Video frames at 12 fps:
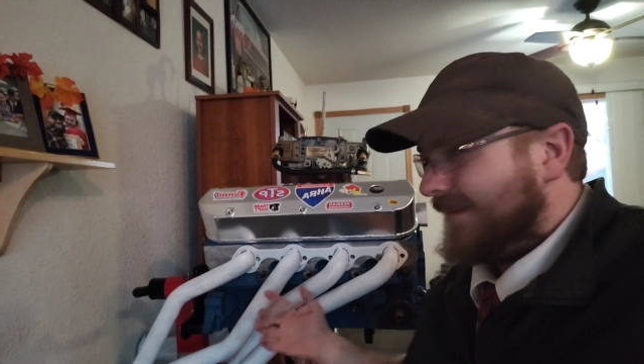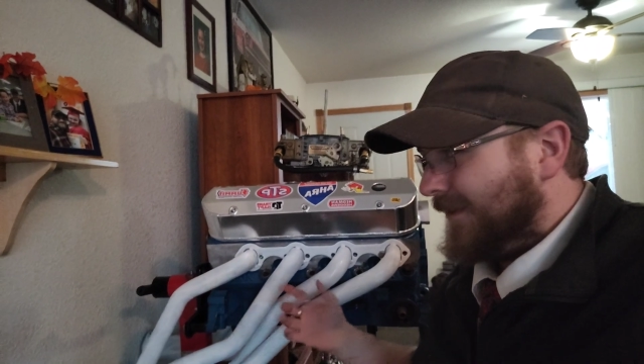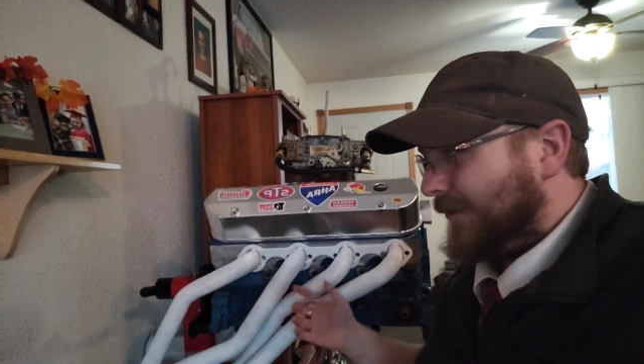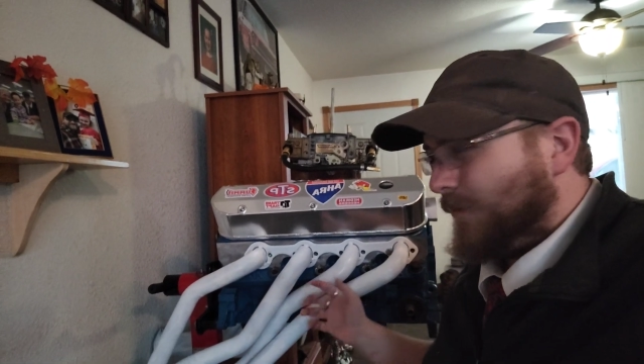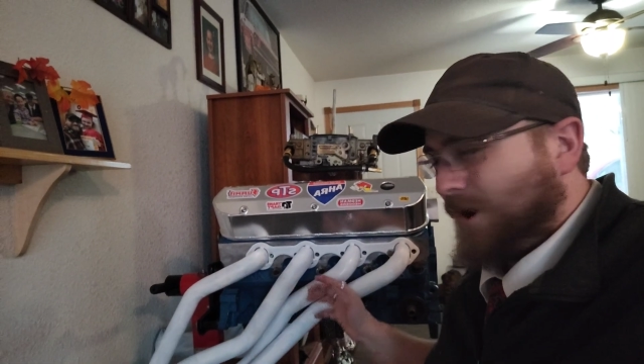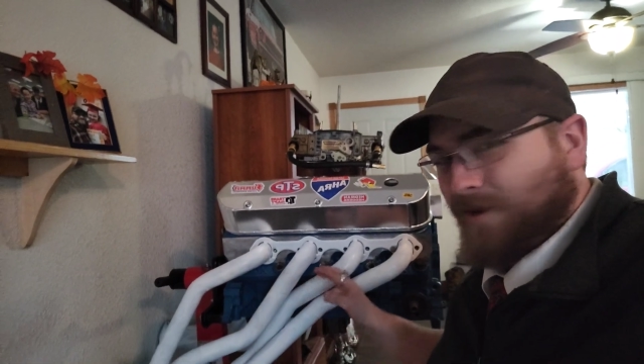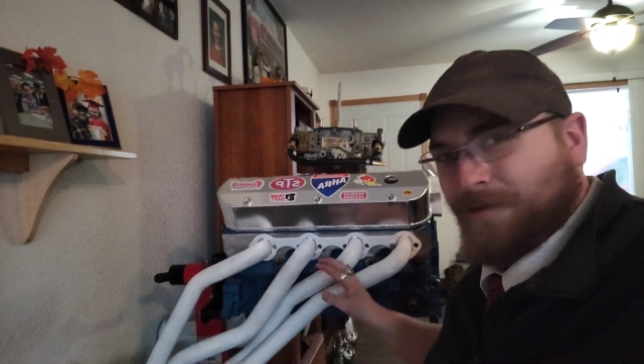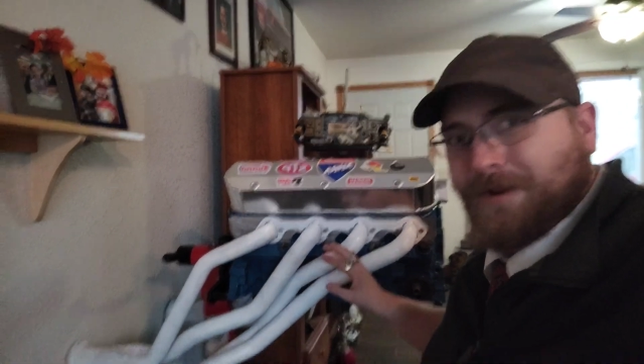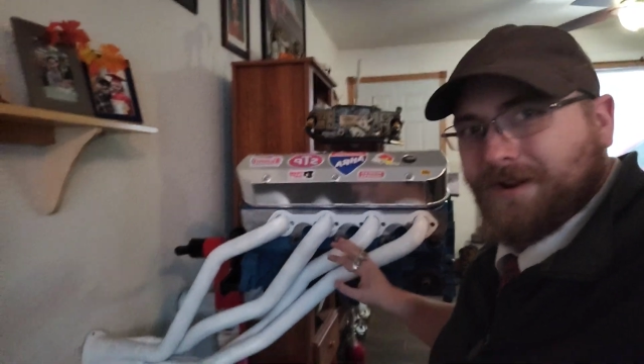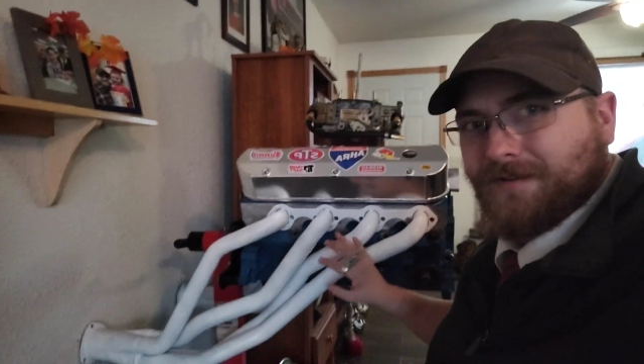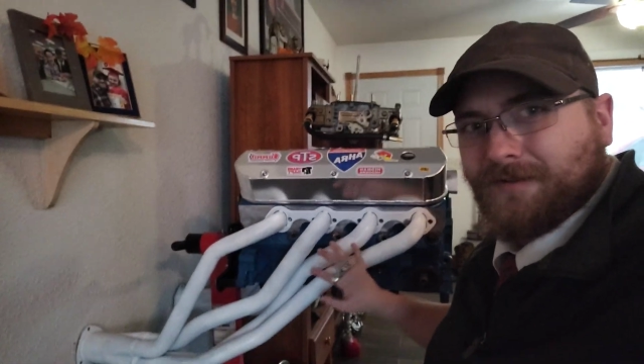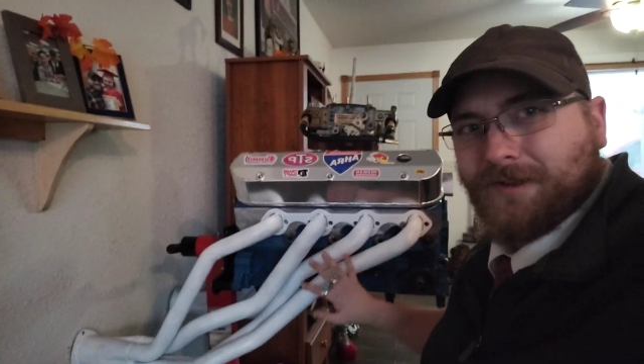Like why would
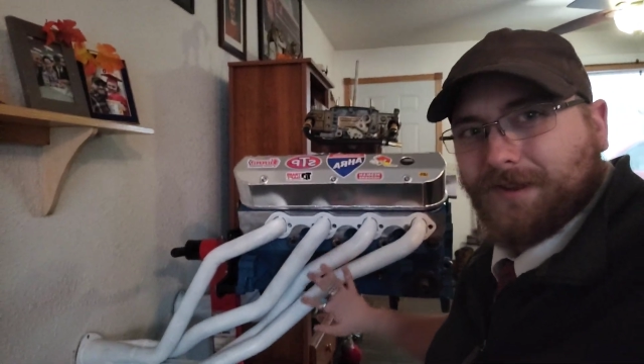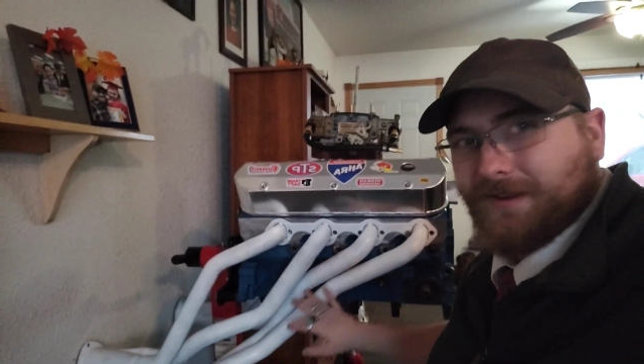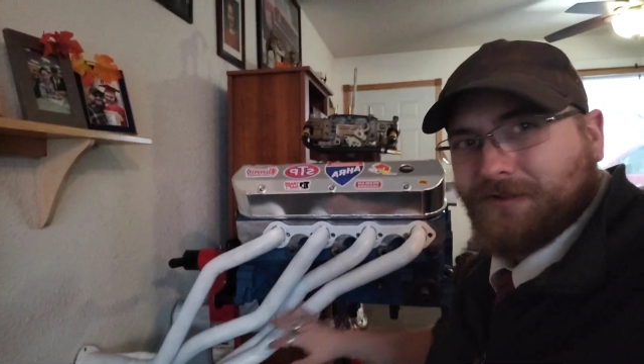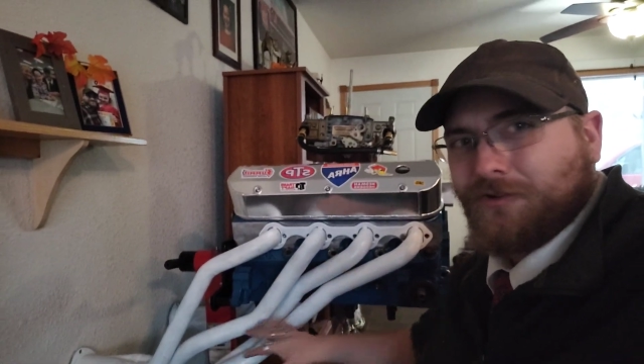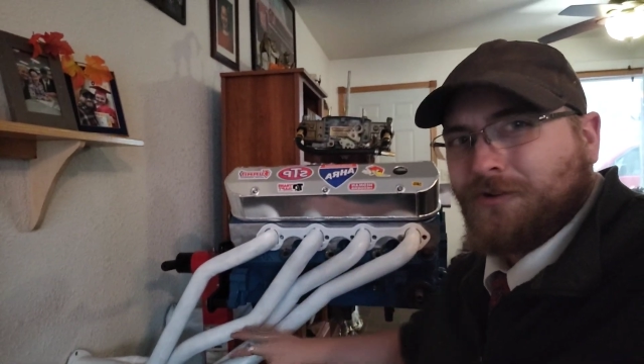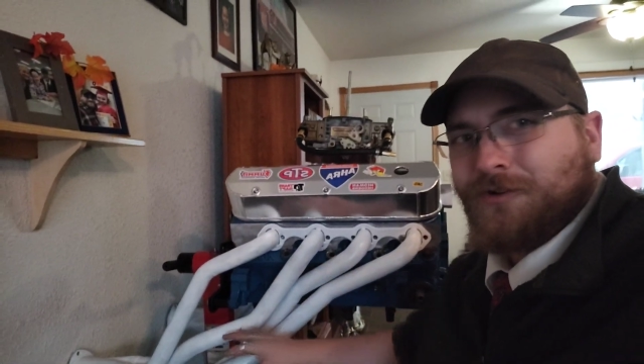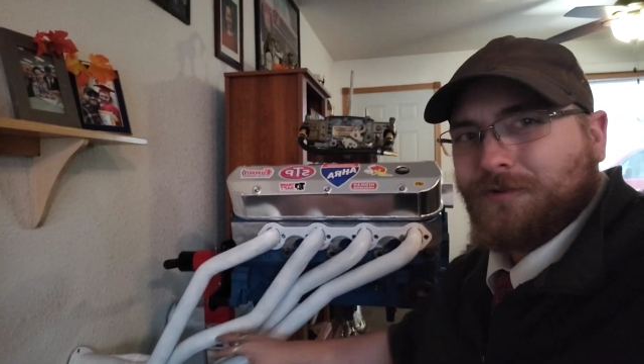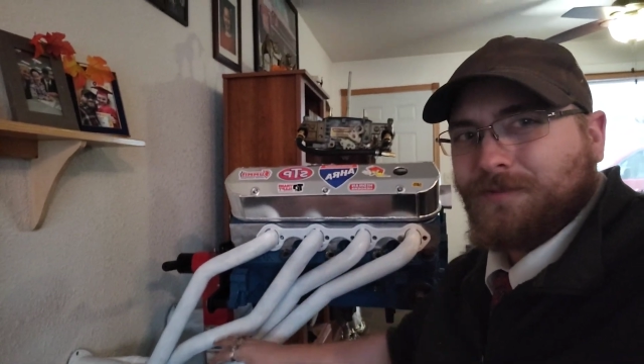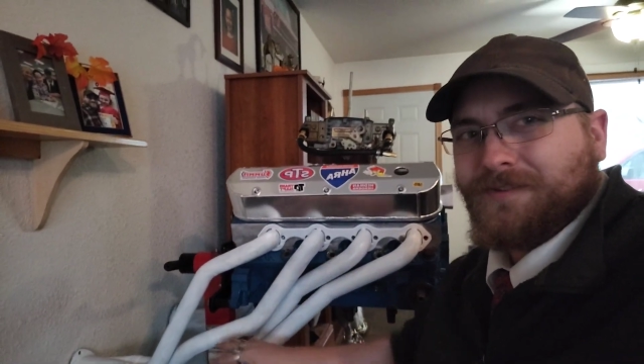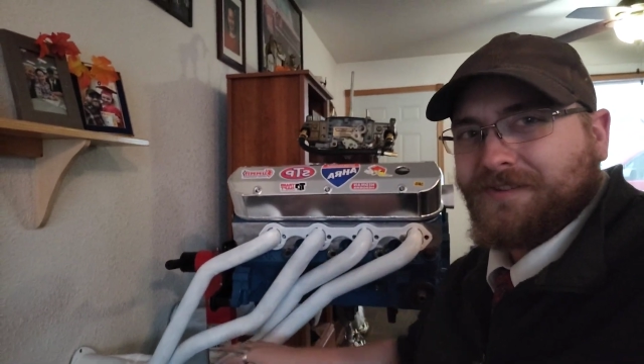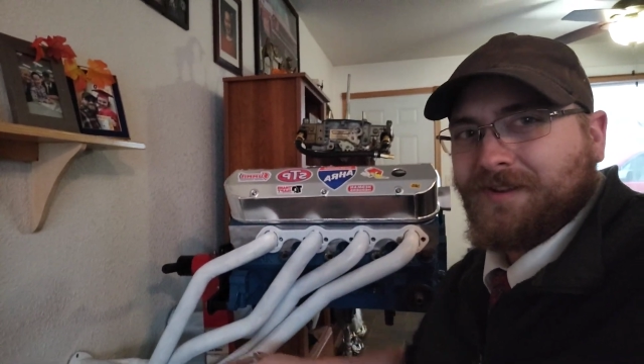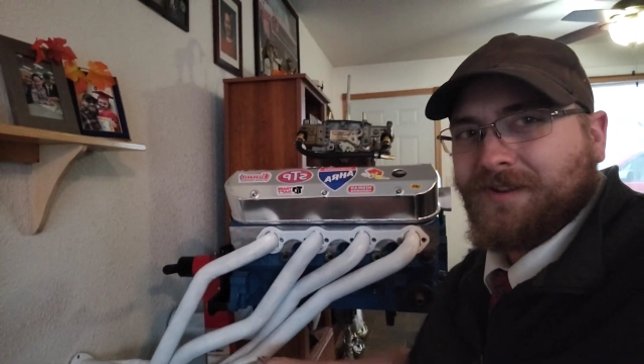having each
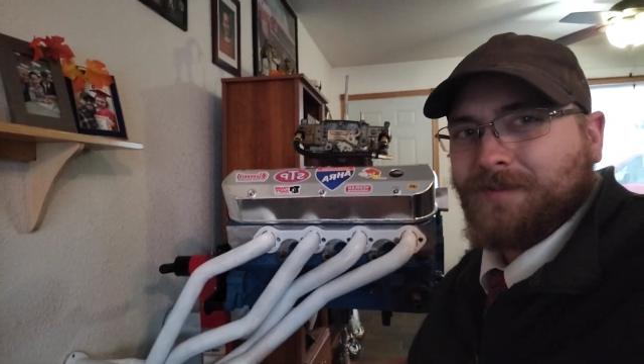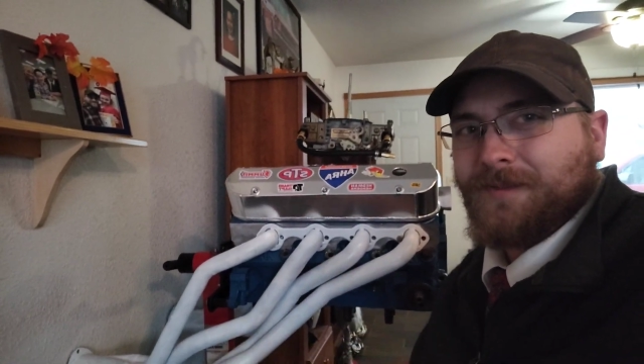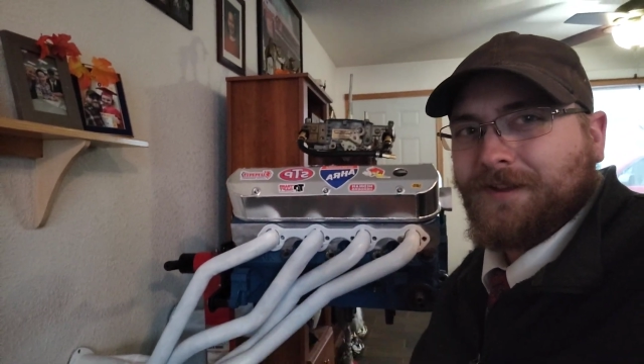tube the same